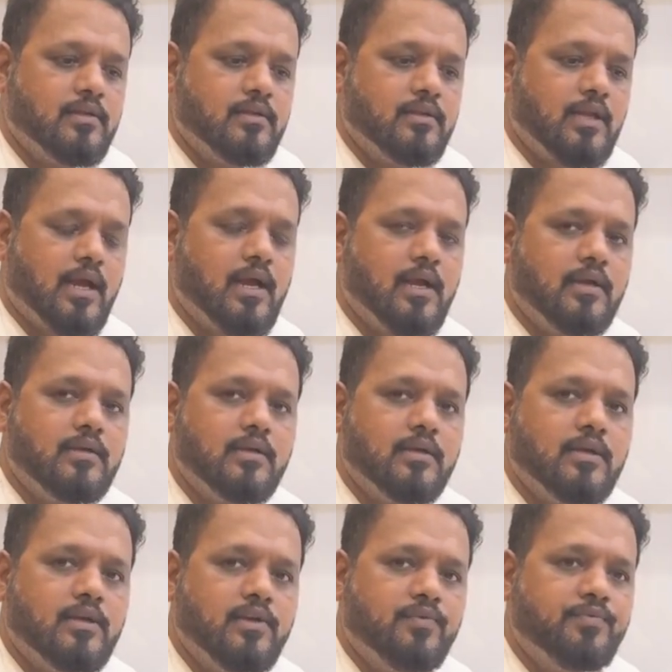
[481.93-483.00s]
that
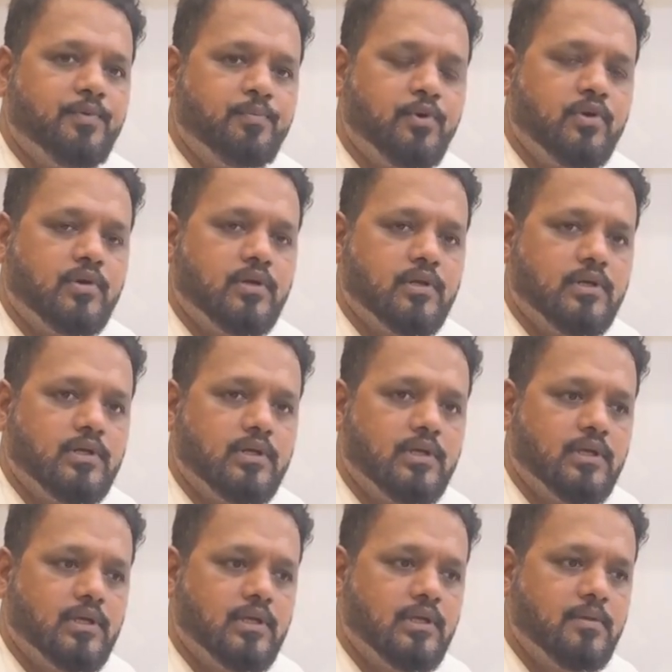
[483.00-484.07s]
if you put
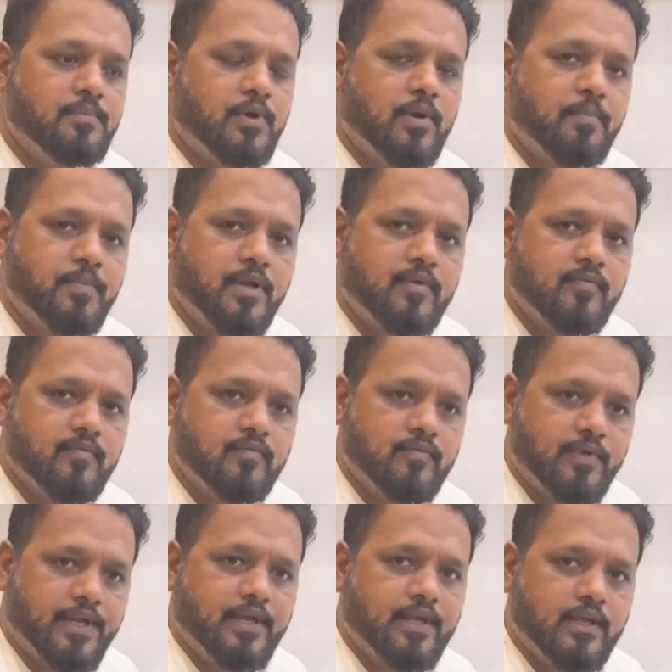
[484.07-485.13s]
in a proper
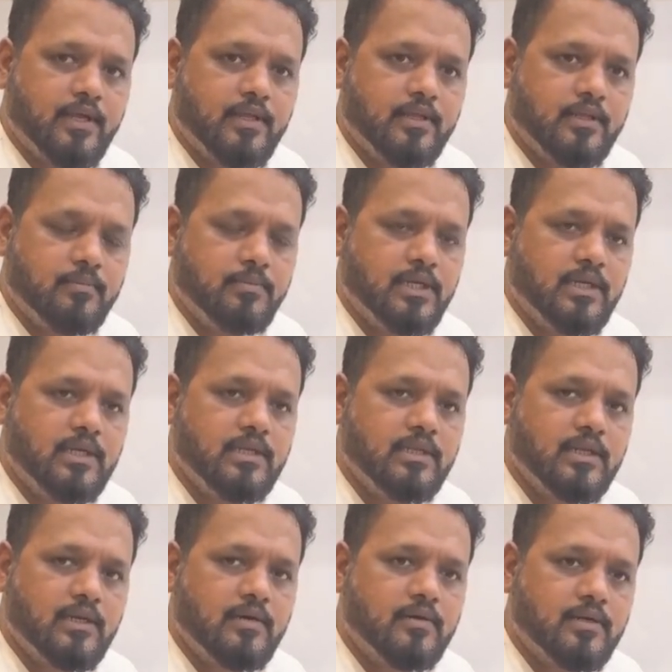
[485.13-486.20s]
way the money in
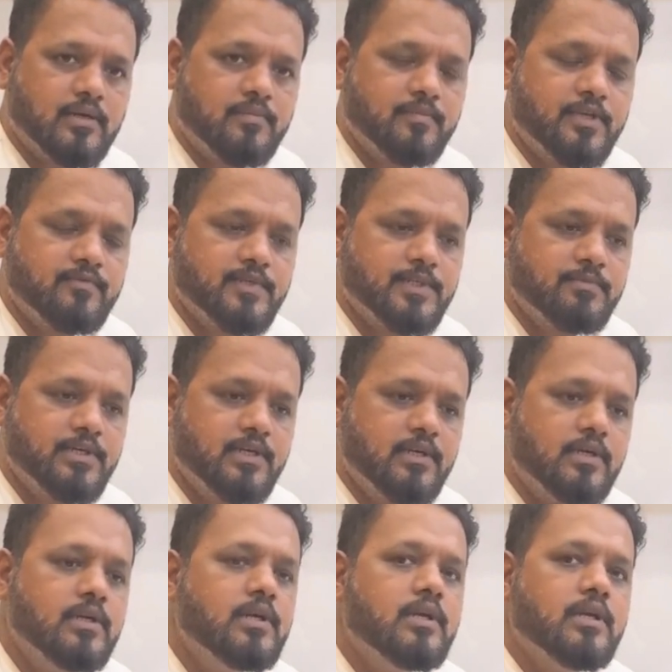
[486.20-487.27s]
the long term investment,
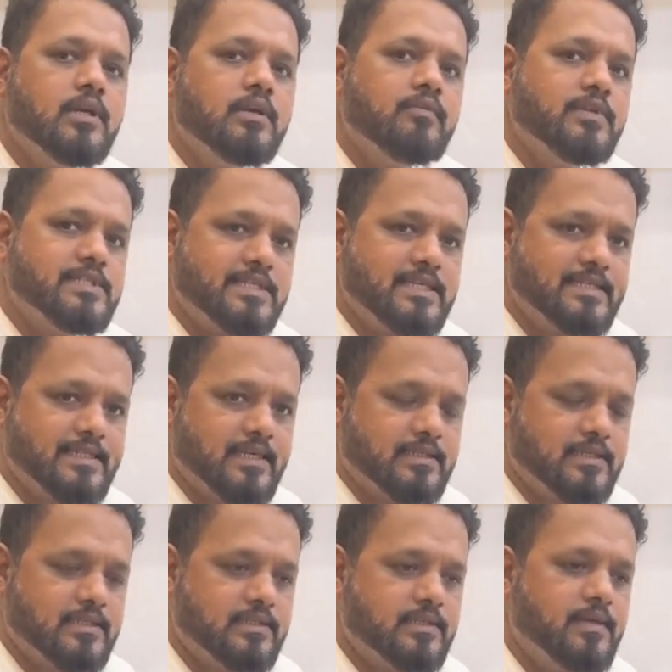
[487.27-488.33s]
you will see
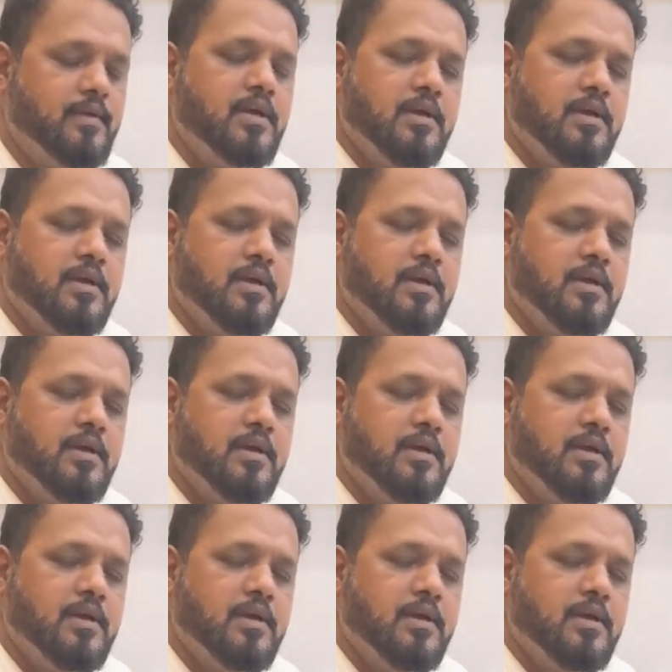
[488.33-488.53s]
success.